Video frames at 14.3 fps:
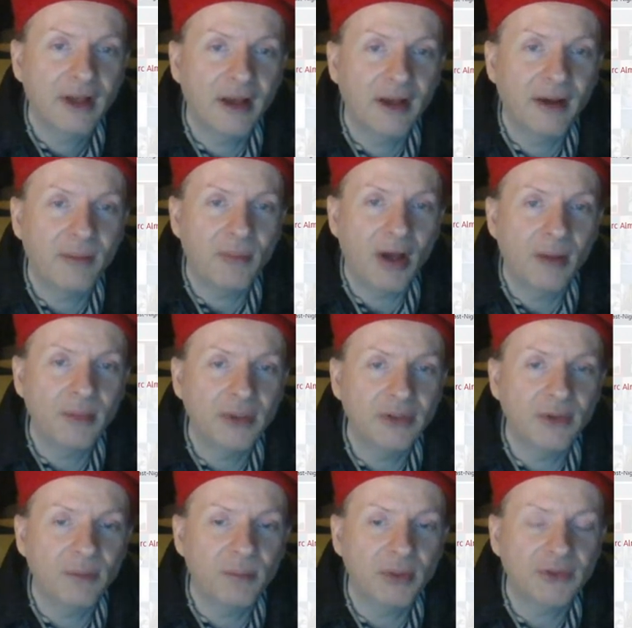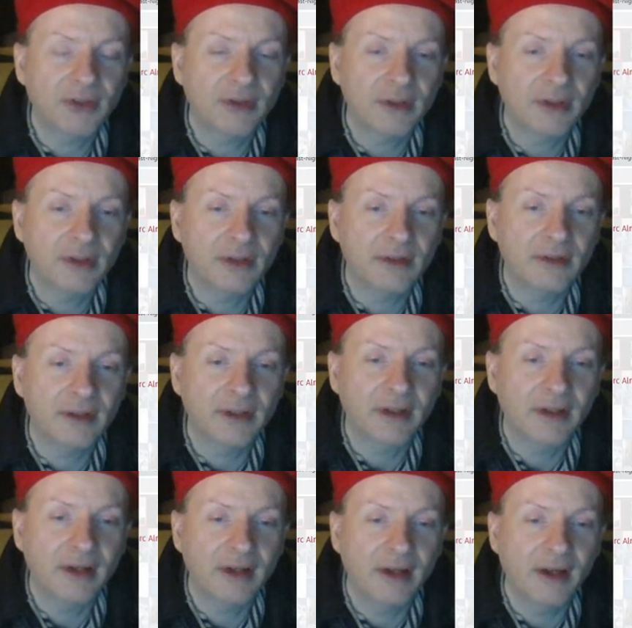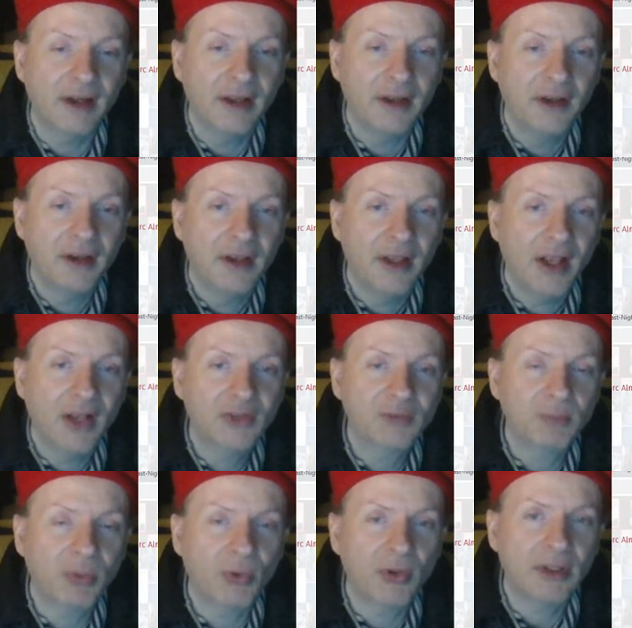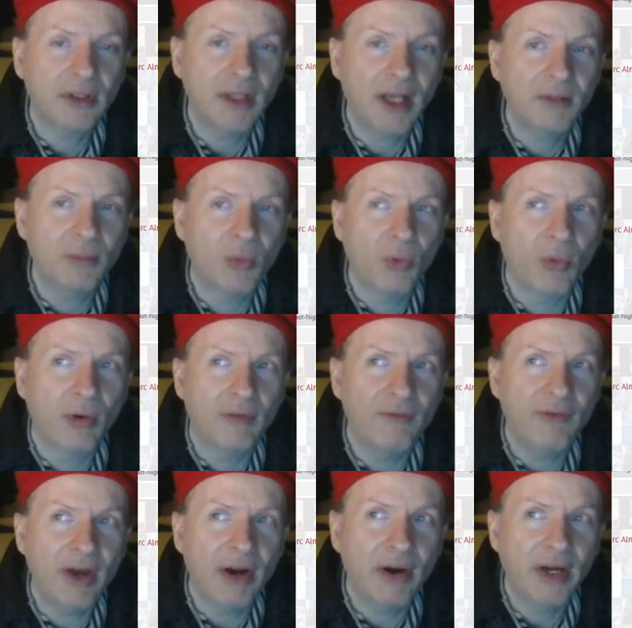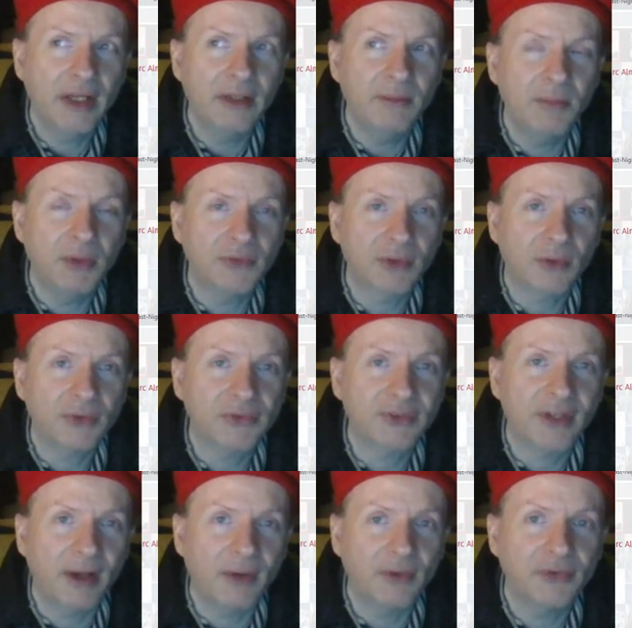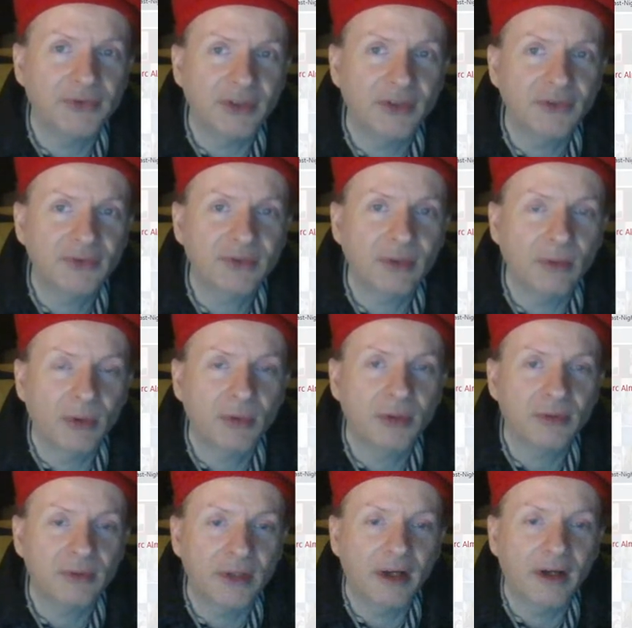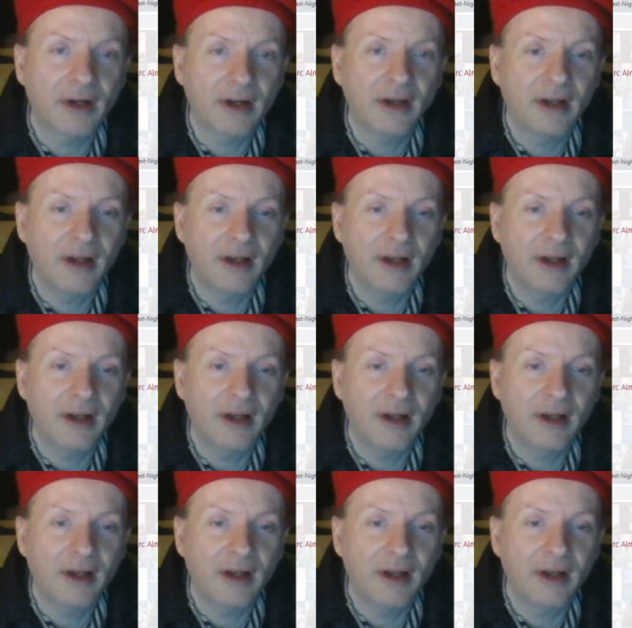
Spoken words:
Almond in particular, explored a lot more varied musical styles in his solo career,